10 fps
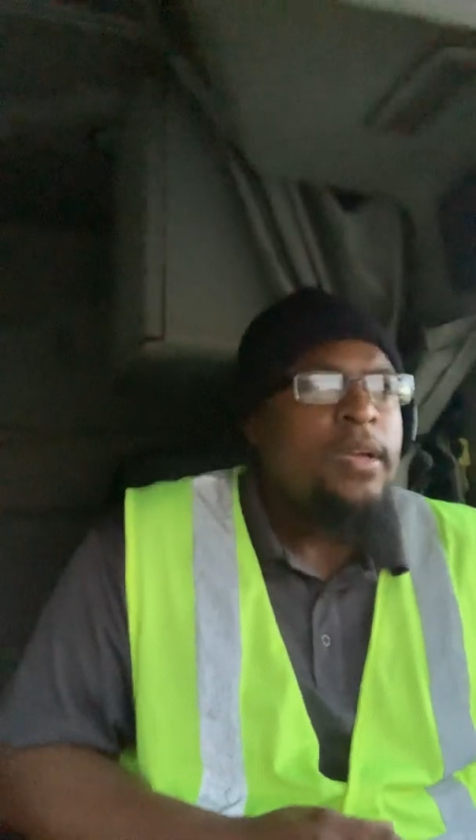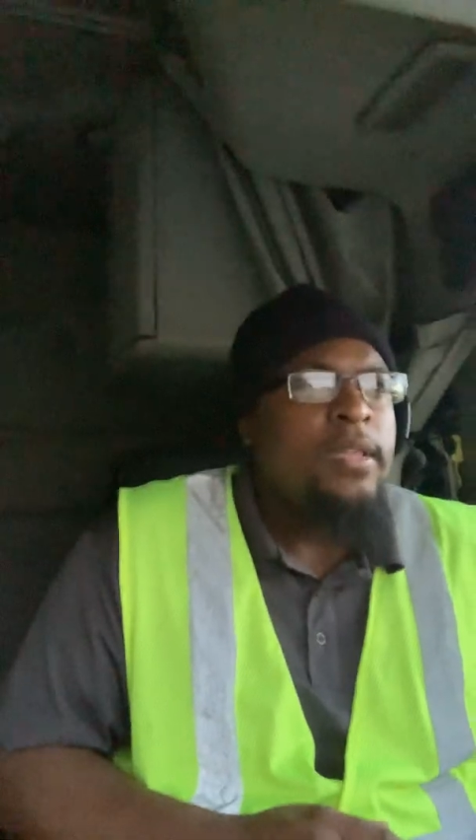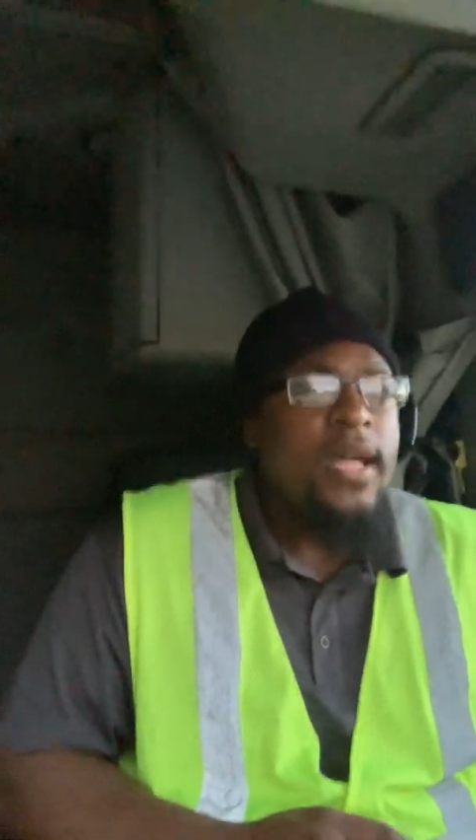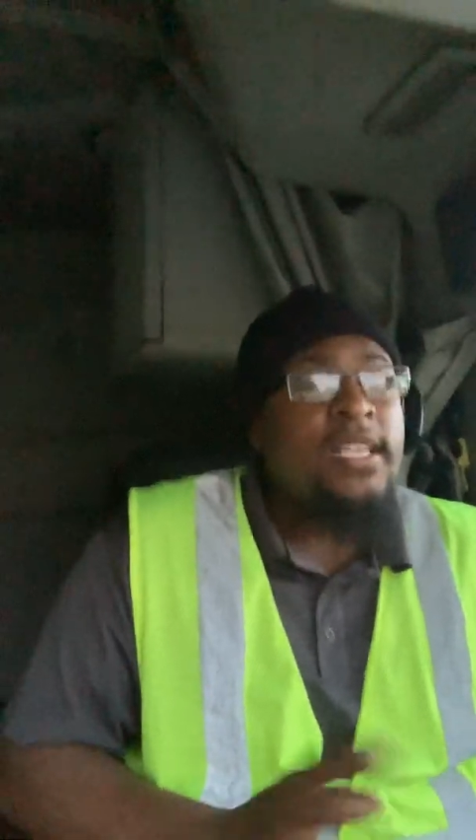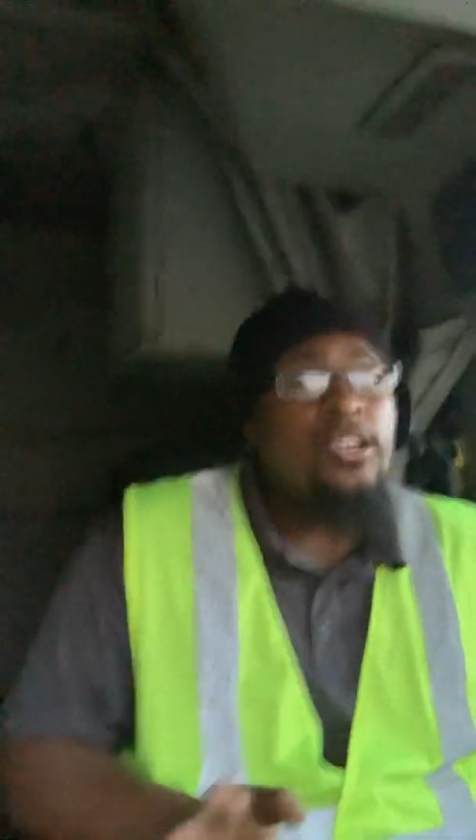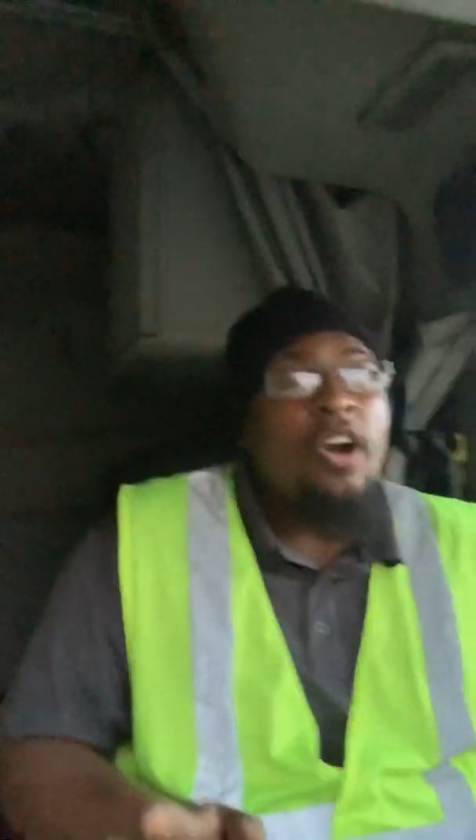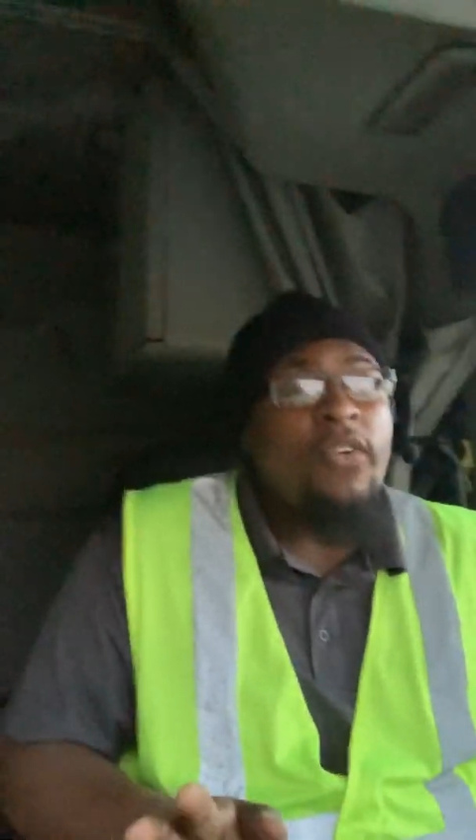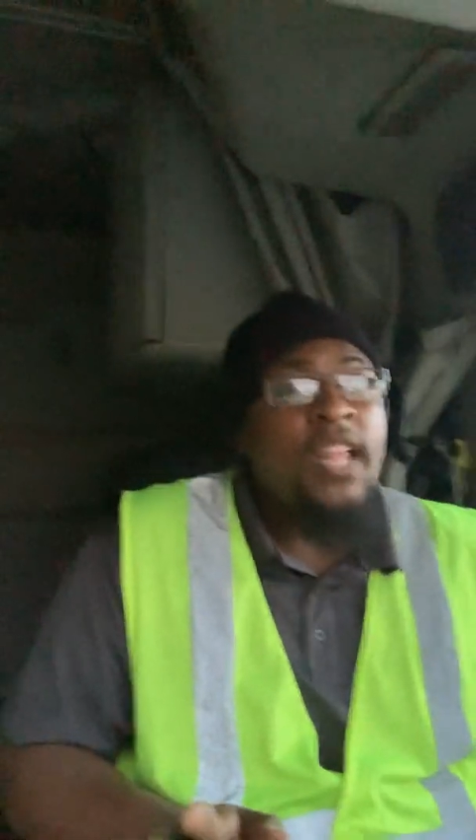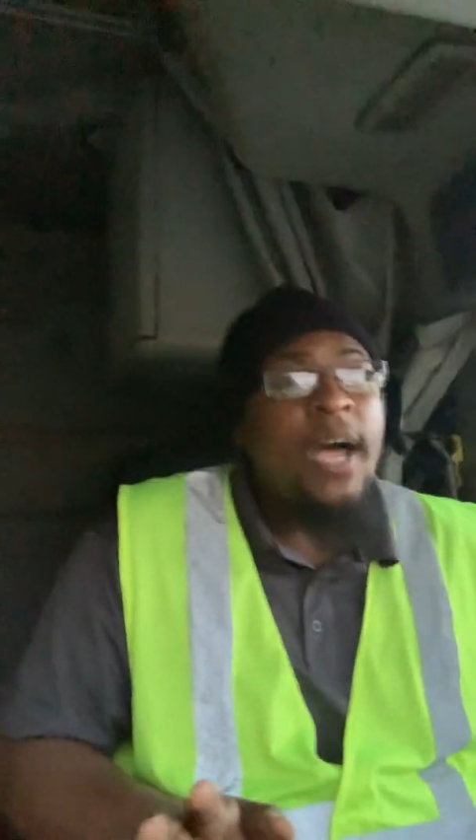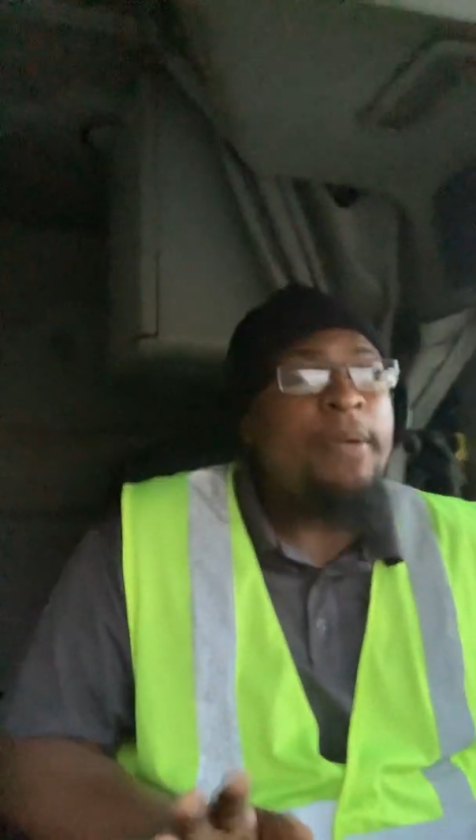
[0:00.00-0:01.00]
That's going over a
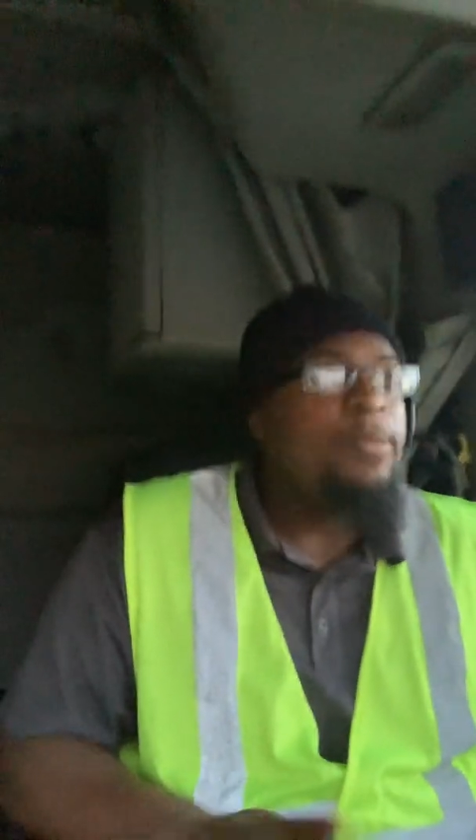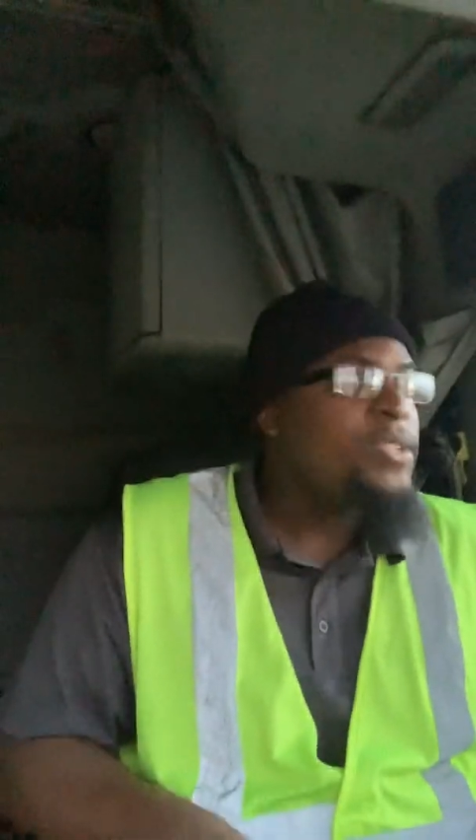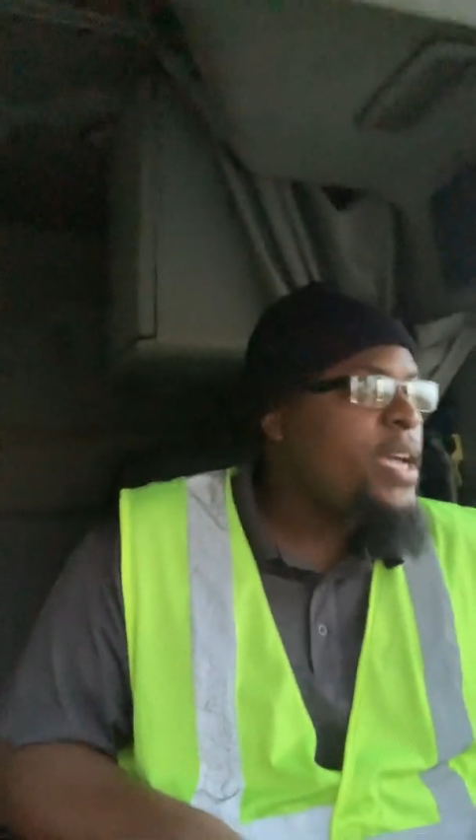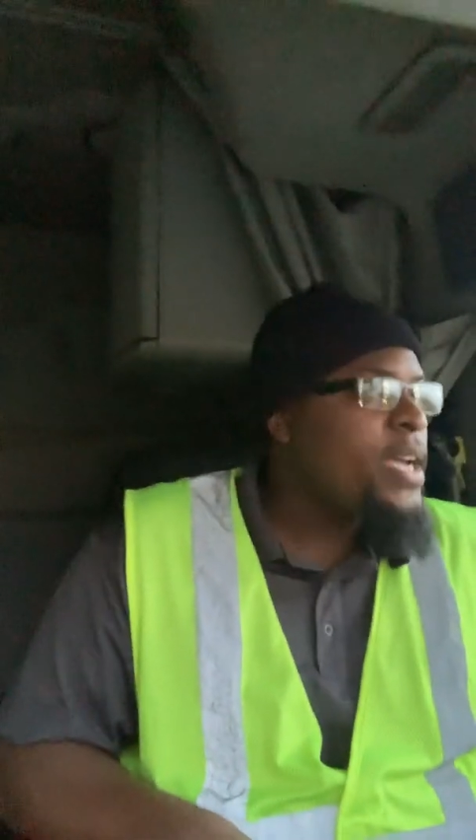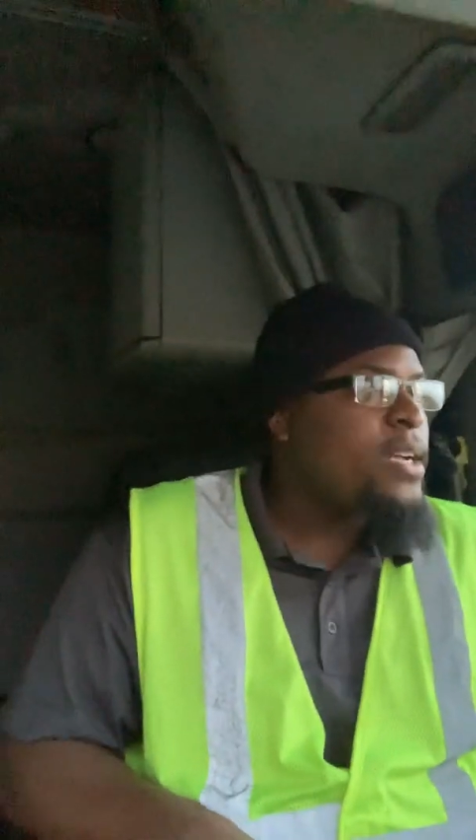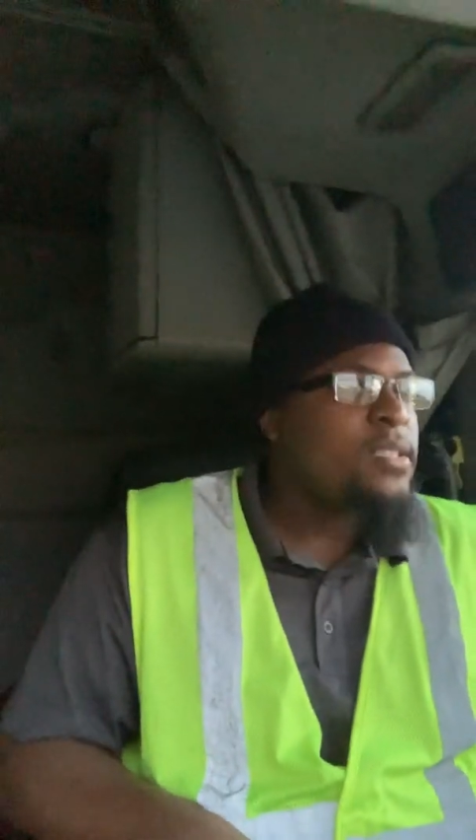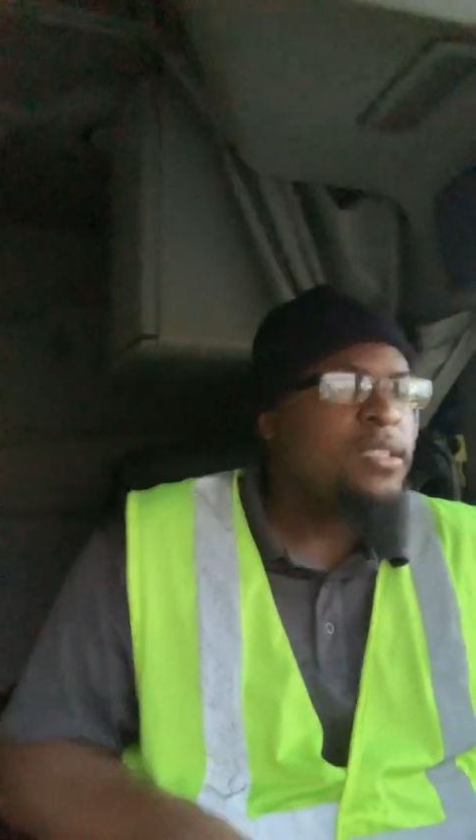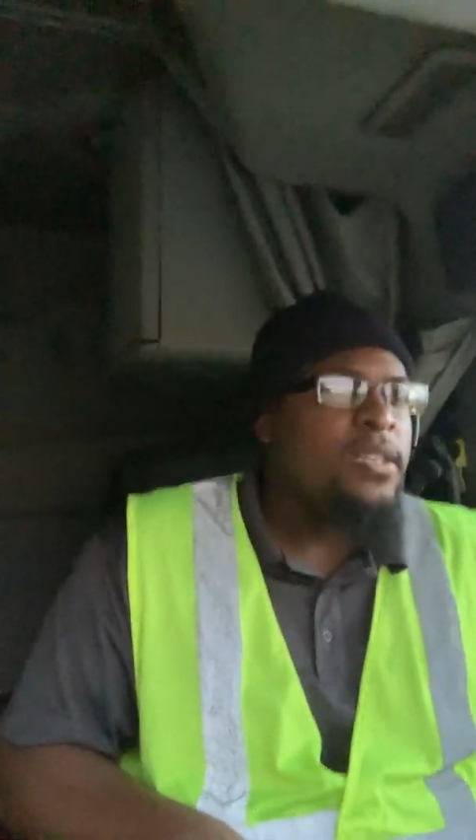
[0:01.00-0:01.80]
lot of people's heads.